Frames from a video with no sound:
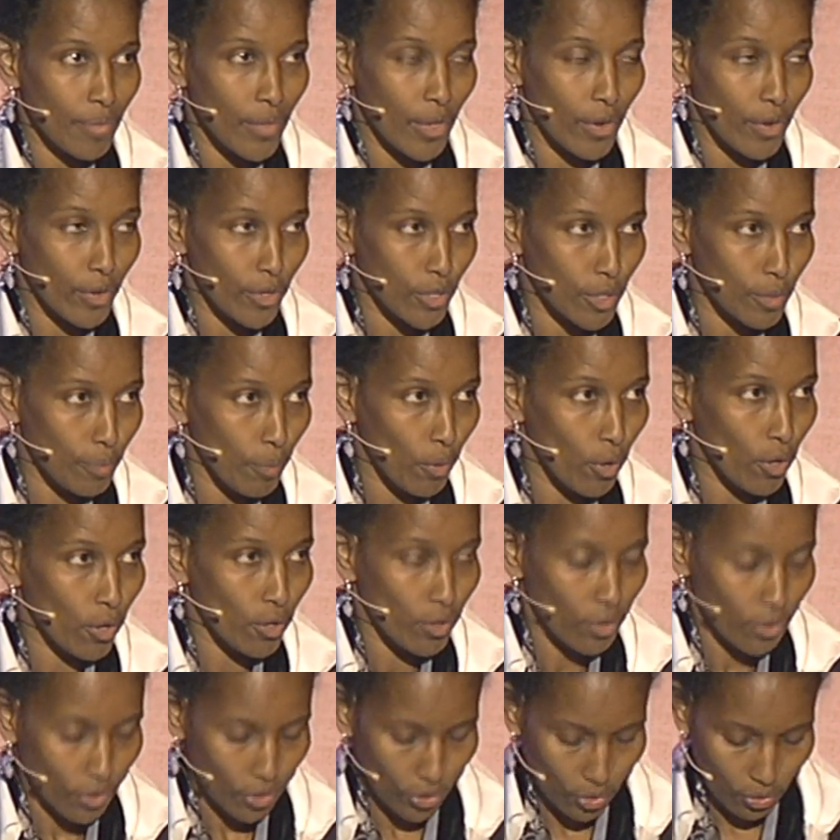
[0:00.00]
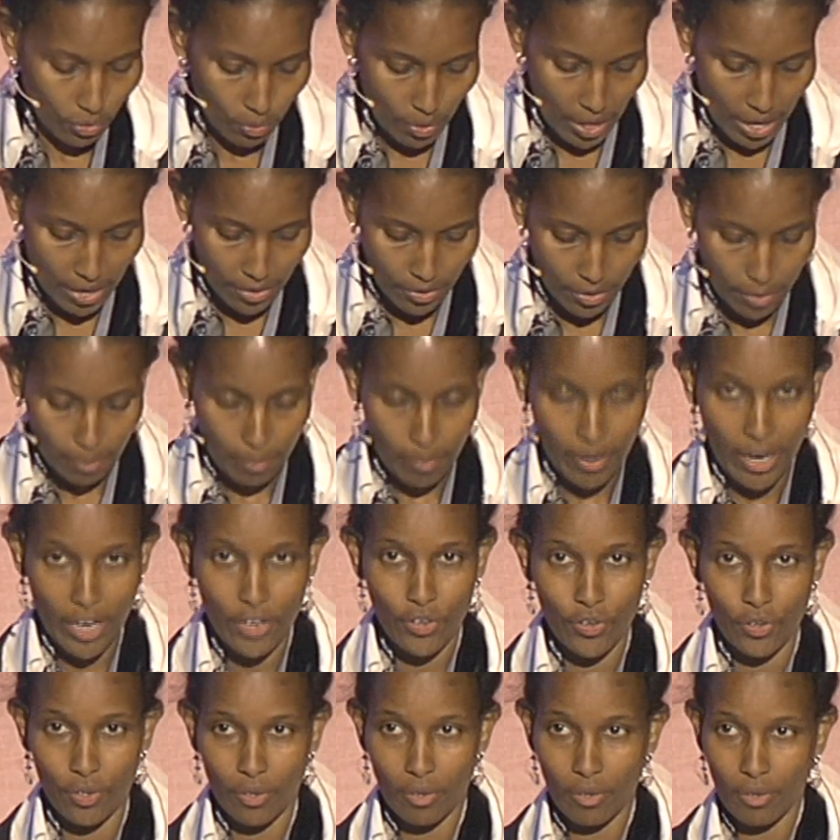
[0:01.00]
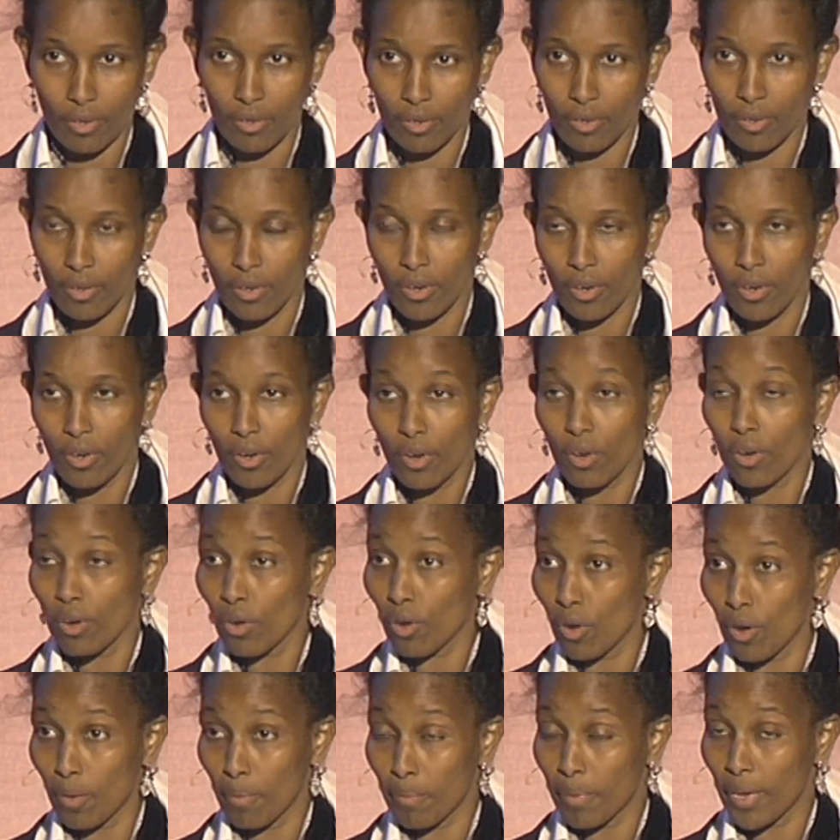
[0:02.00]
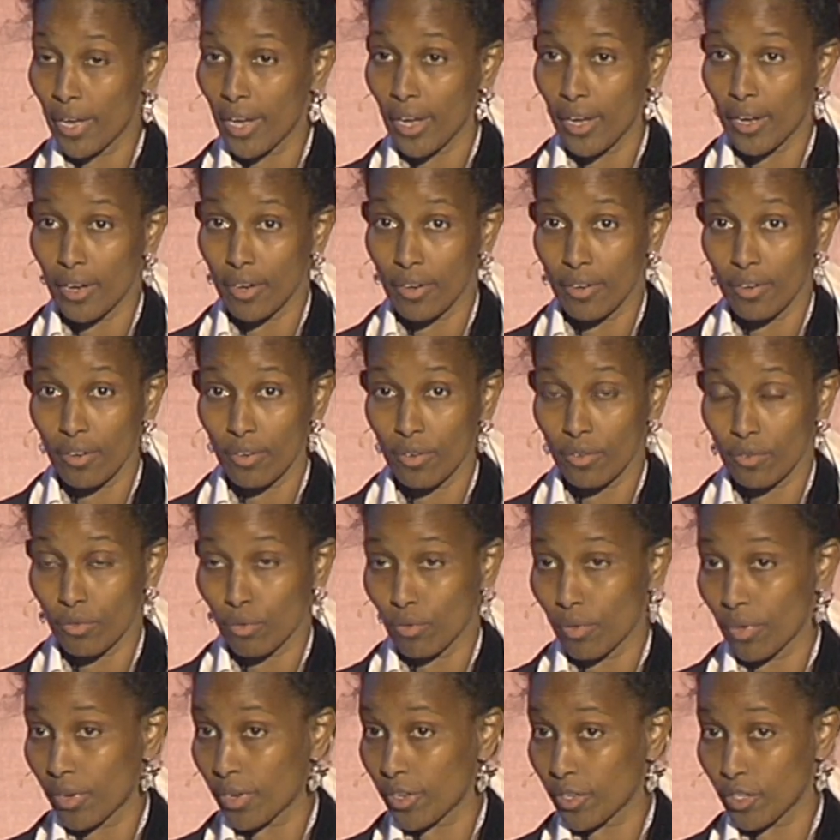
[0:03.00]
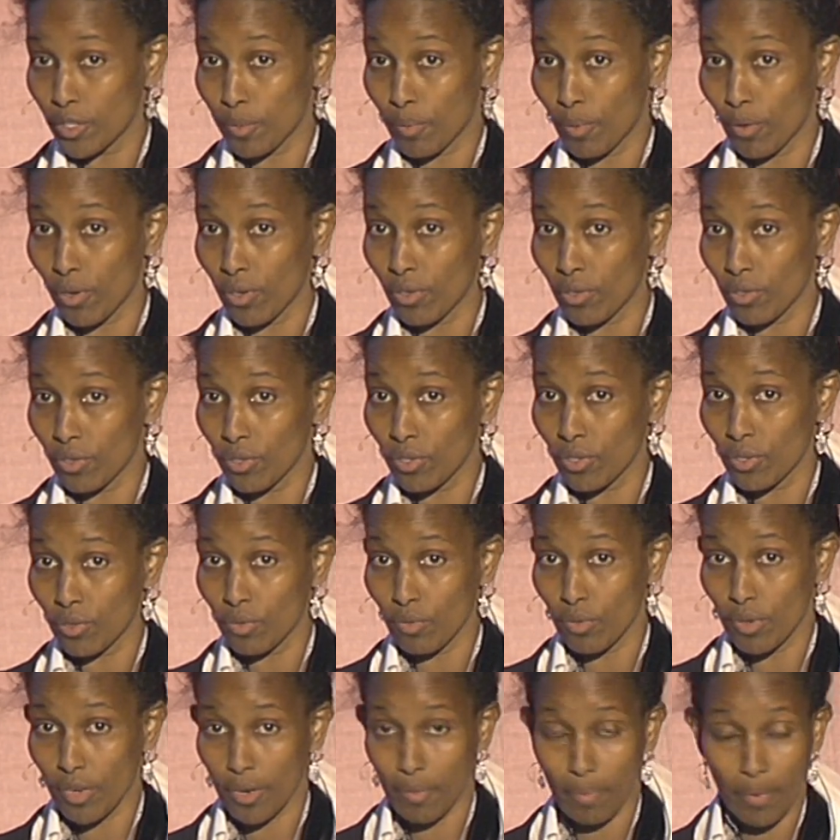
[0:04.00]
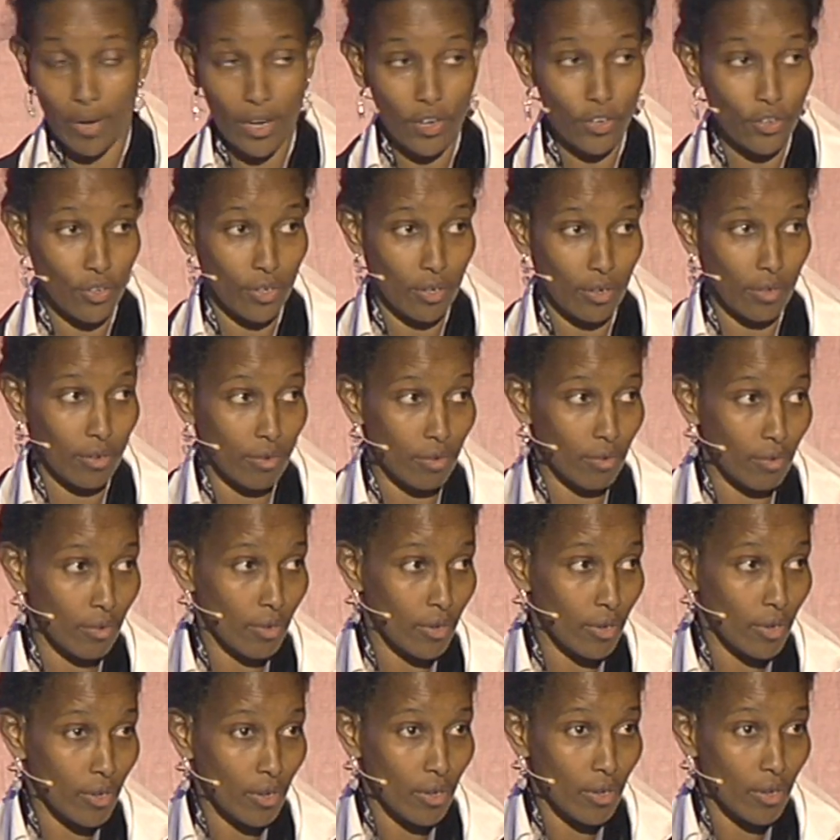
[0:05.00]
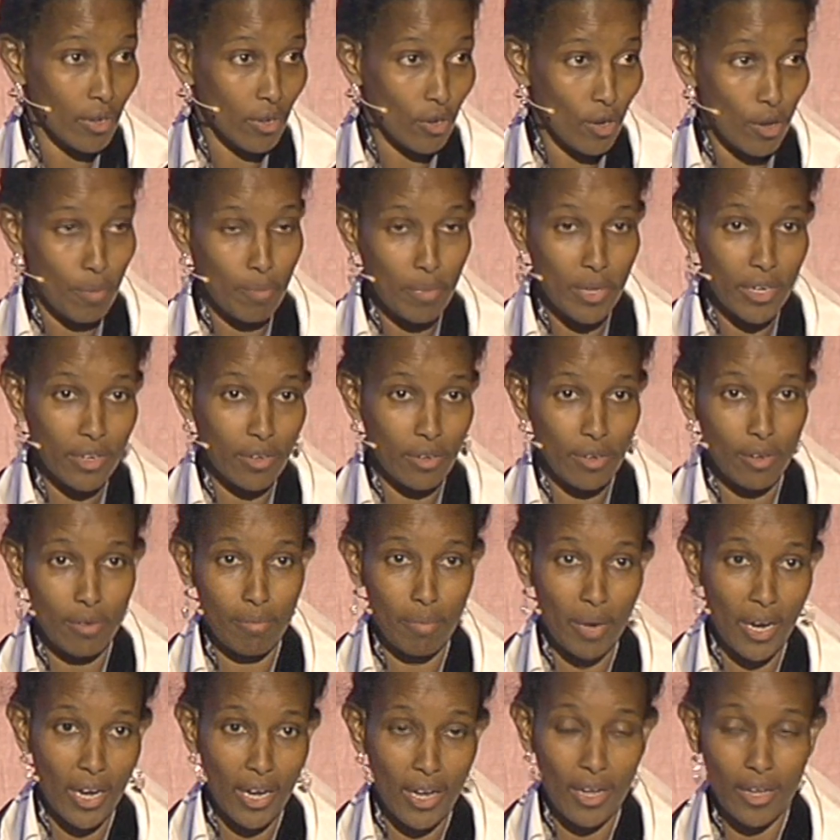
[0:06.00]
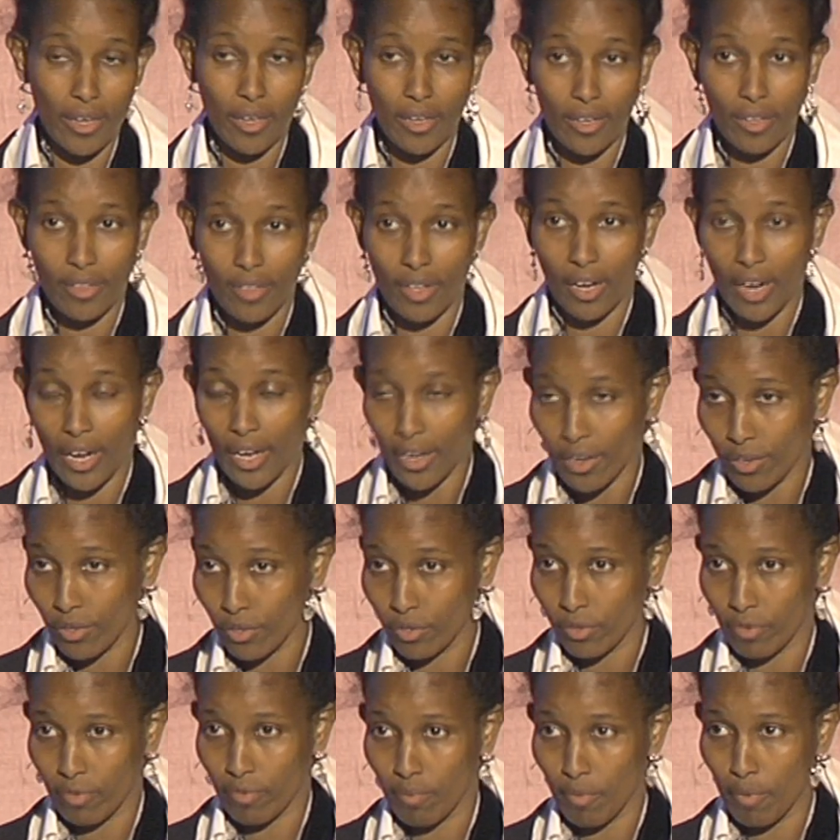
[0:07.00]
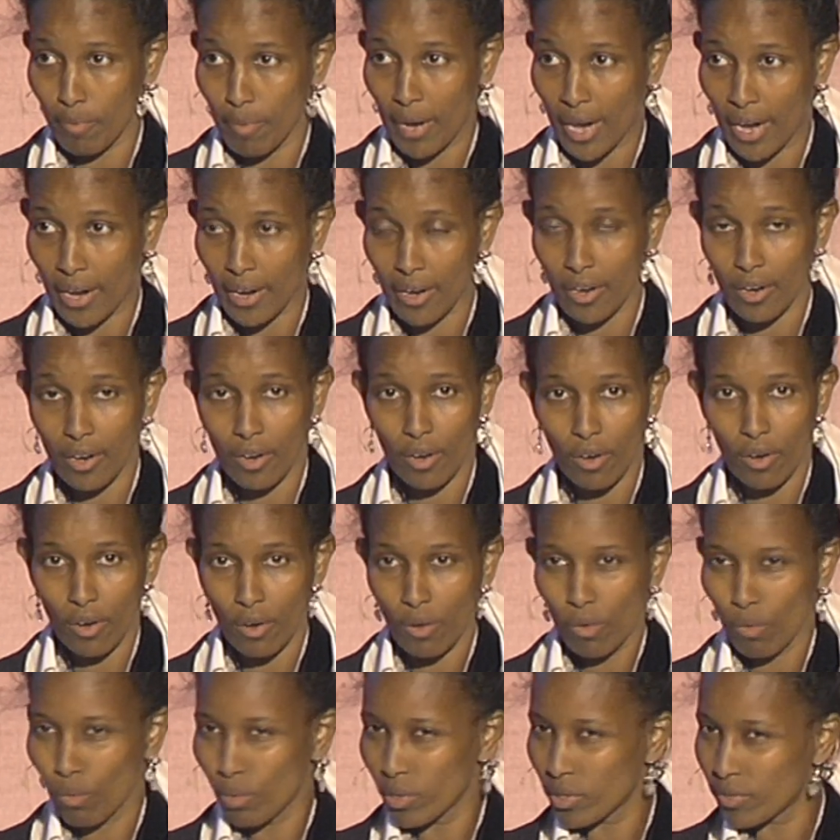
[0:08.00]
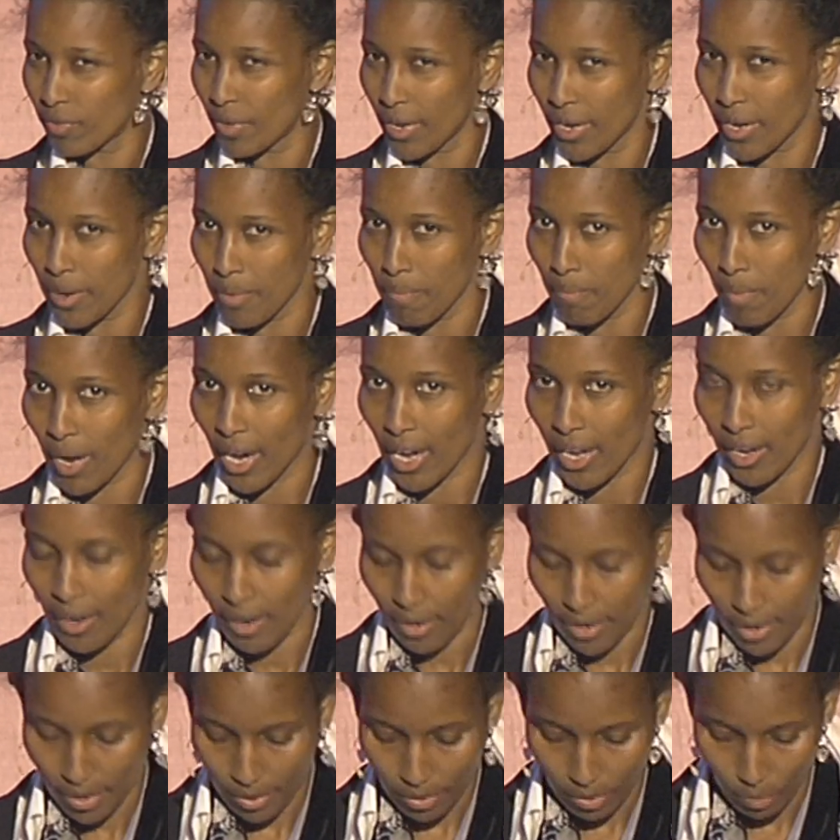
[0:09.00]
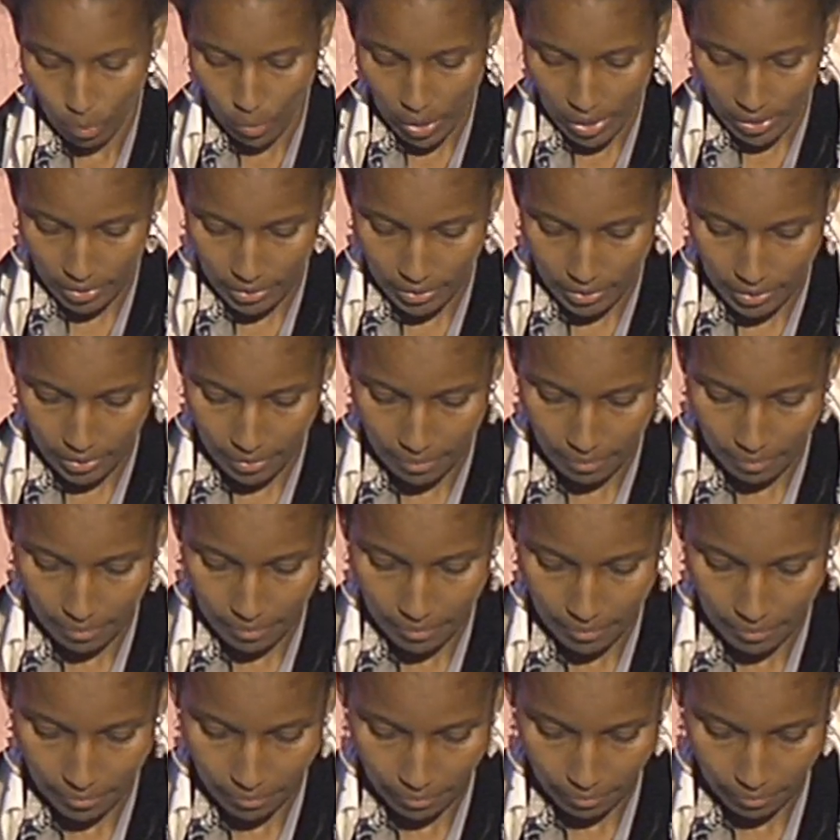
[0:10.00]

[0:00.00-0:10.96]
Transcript: the response to that repression compared to the response to the repression committed by the likes of Mubarak was very mild in the West.